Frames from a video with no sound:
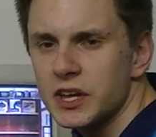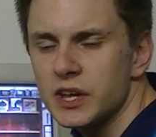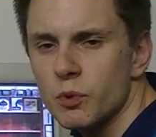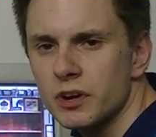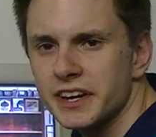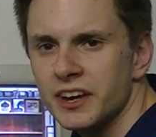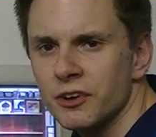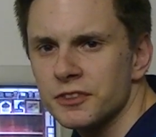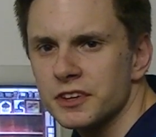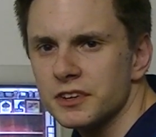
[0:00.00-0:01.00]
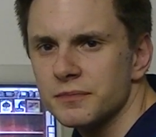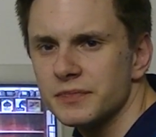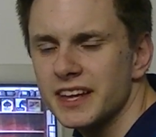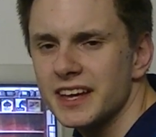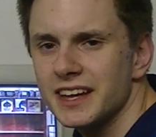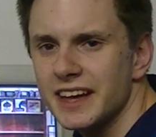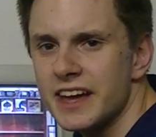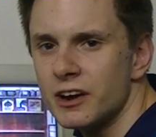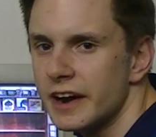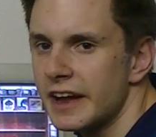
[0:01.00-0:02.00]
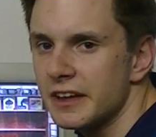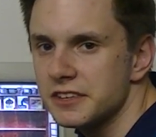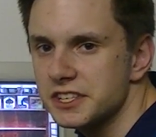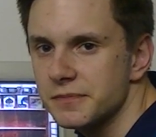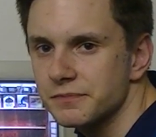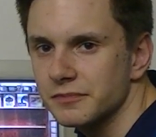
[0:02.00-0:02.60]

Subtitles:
you wanted to get on the internet,